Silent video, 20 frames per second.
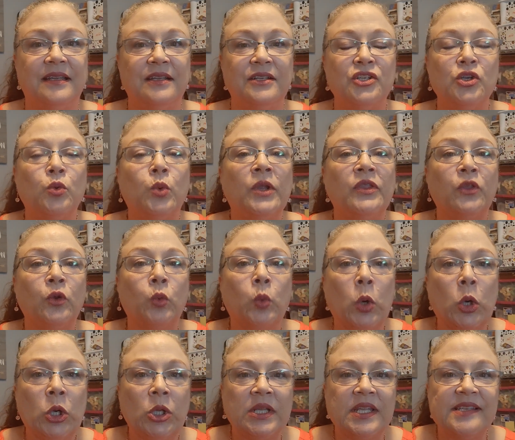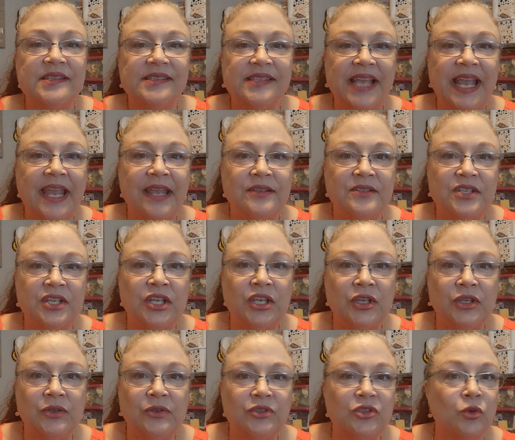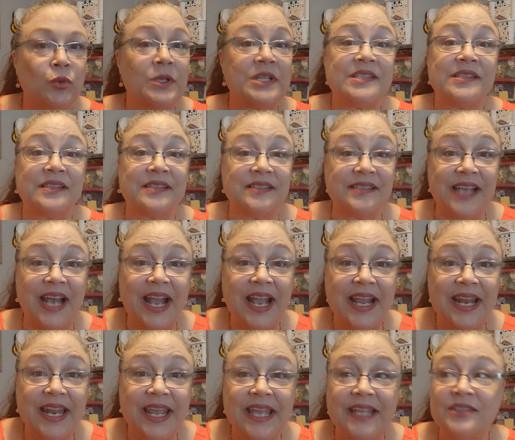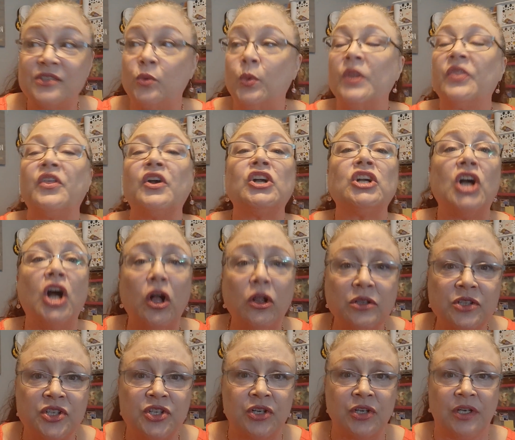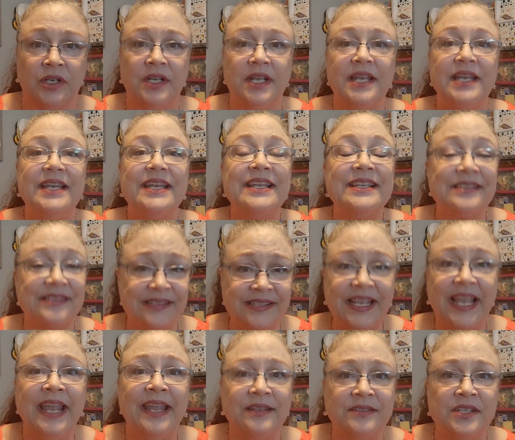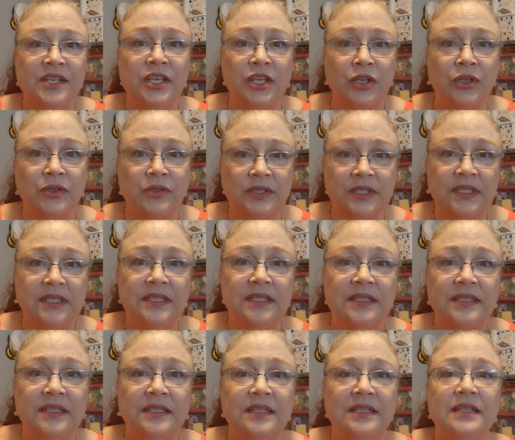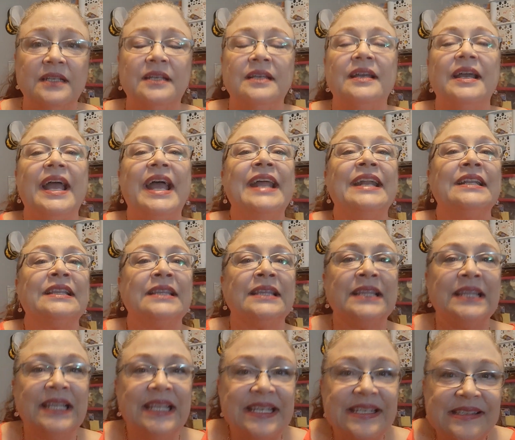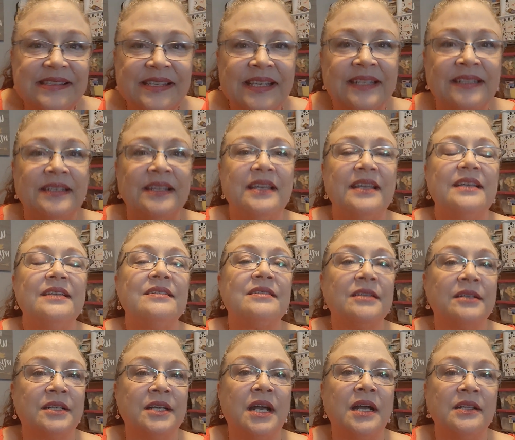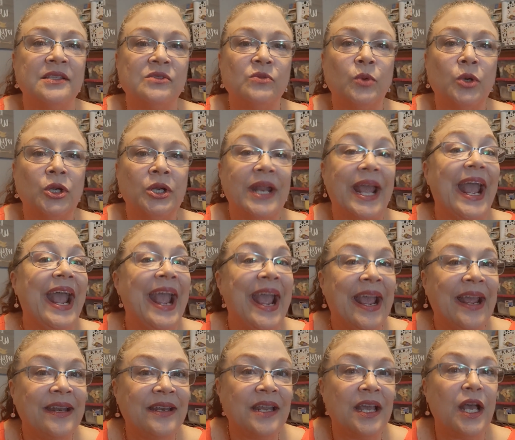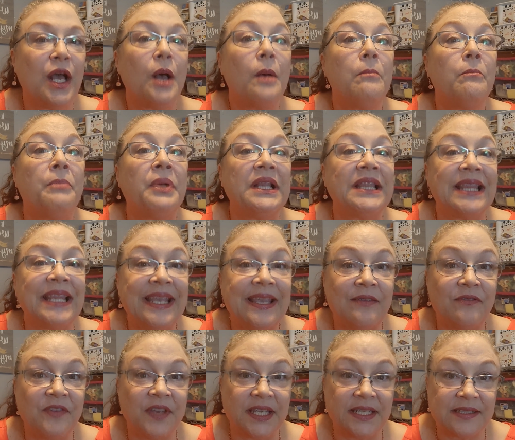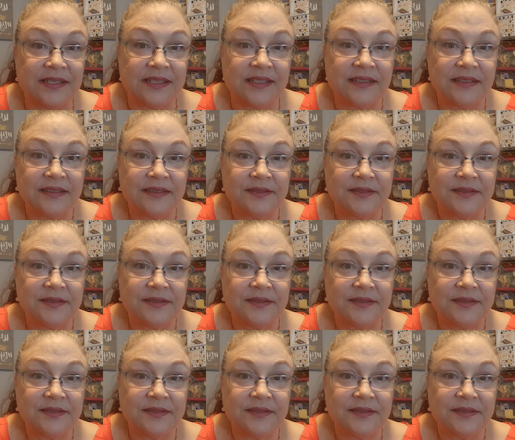to what the world is saying to you, to what society, to what the culture is saying to you and listen to God's word and believe it.